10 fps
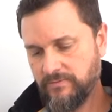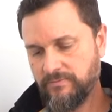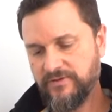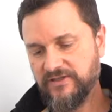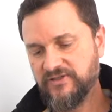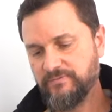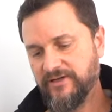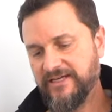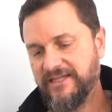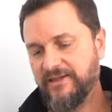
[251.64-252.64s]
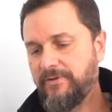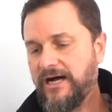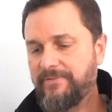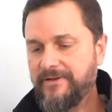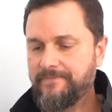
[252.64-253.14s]
Put the spring in the
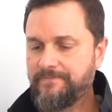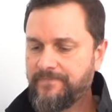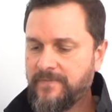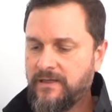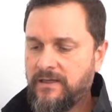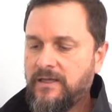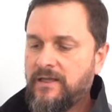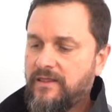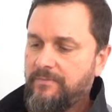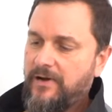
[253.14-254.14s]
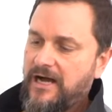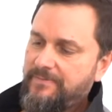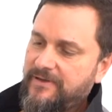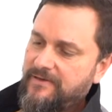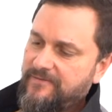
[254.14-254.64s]
poppet. The
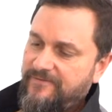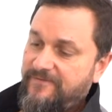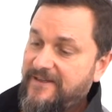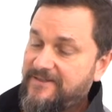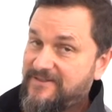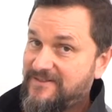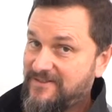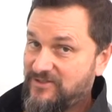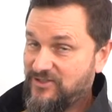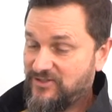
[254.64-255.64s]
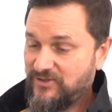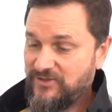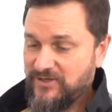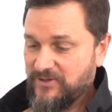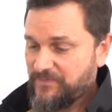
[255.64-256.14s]
poppet fits, just so
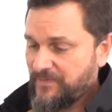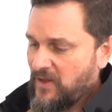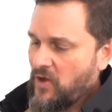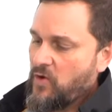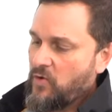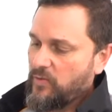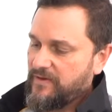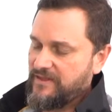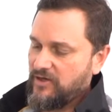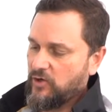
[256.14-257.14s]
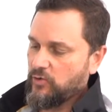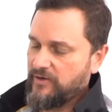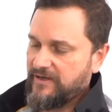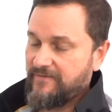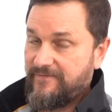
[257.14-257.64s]
you know, with the
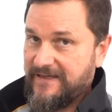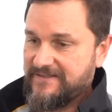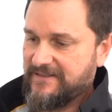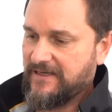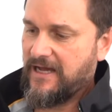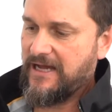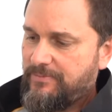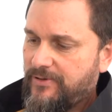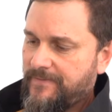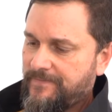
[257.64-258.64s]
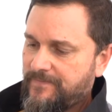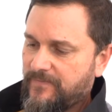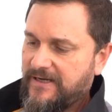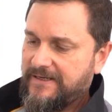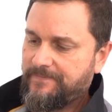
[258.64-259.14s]
O-ring facing up,
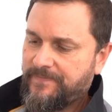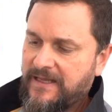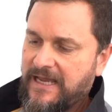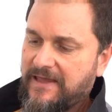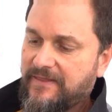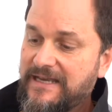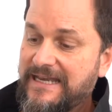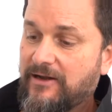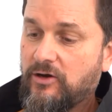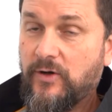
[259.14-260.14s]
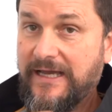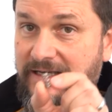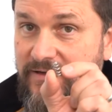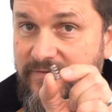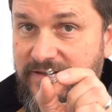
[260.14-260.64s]
right? And the narrow
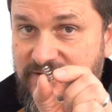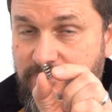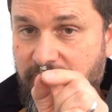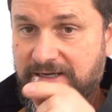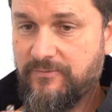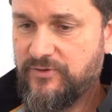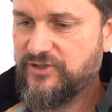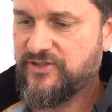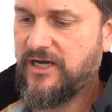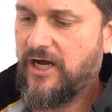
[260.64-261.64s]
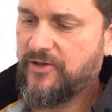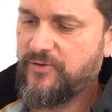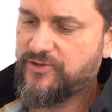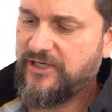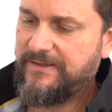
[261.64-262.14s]
end of this spring, which is
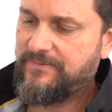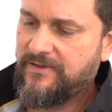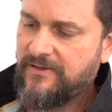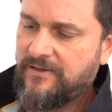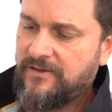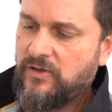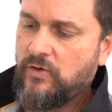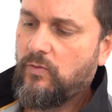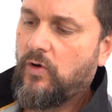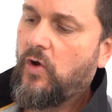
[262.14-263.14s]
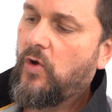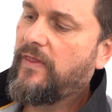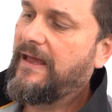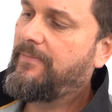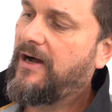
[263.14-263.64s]
conical shaped, will
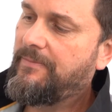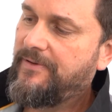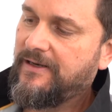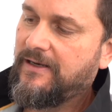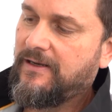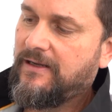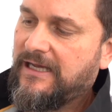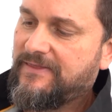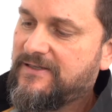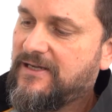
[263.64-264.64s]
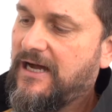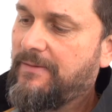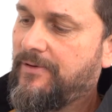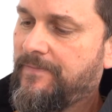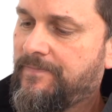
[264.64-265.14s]
hold that poppet at the top.